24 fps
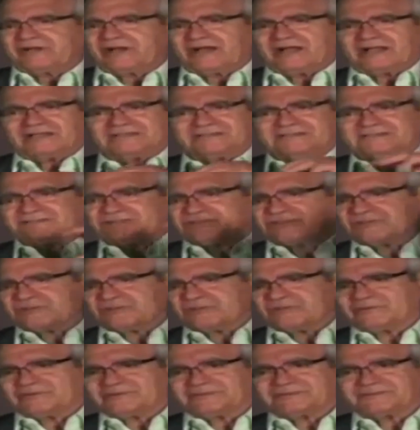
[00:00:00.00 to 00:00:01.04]
all these
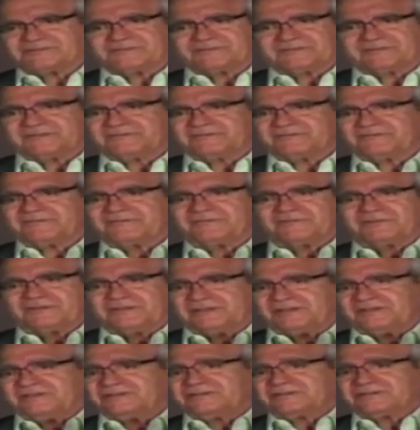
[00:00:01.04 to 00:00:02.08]
stories for
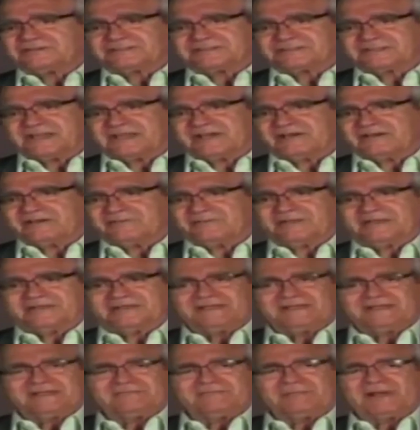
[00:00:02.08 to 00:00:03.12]
years now. I mean,
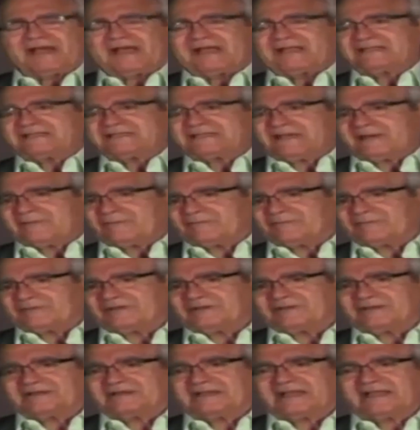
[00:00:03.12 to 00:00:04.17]
they piled up.
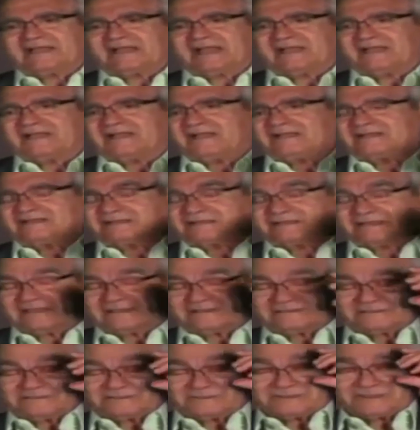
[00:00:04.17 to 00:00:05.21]
You know, I
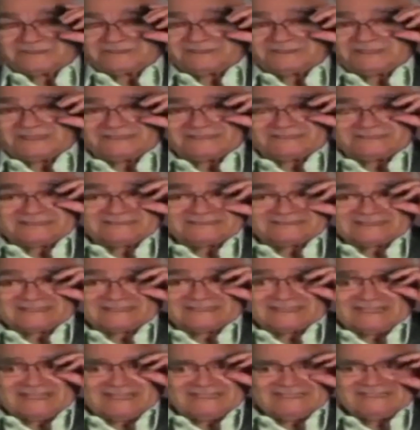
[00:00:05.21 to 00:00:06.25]
used to think, I said,
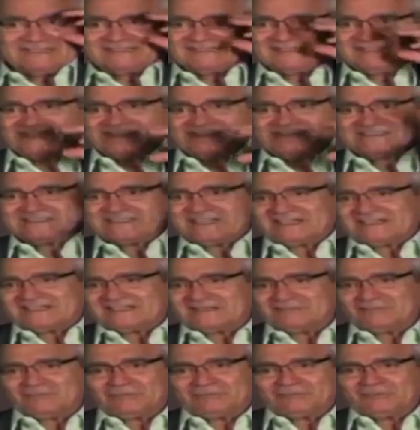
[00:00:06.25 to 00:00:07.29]
there's
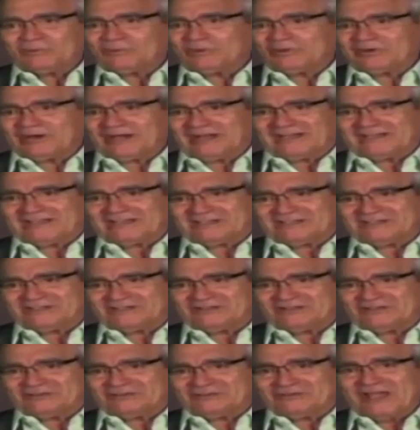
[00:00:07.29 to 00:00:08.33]
nothing more I can
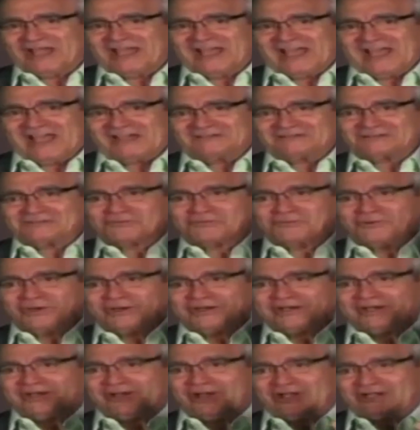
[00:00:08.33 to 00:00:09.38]
do. I was
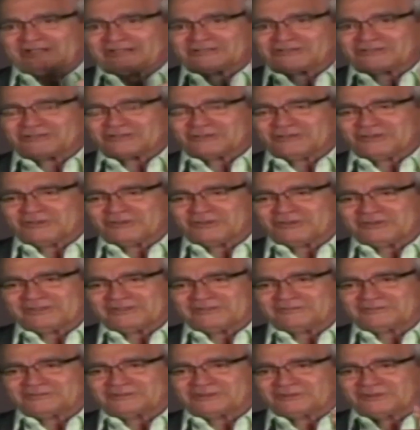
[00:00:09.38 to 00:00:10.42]
working on a story
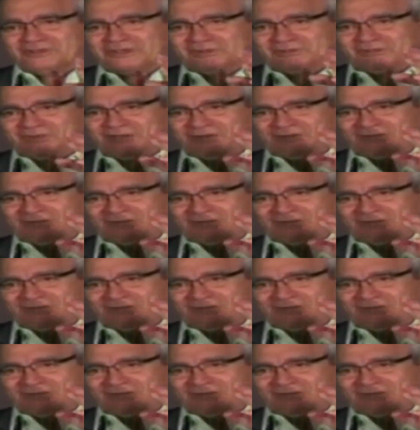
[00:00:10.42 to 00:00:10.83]
that was going to be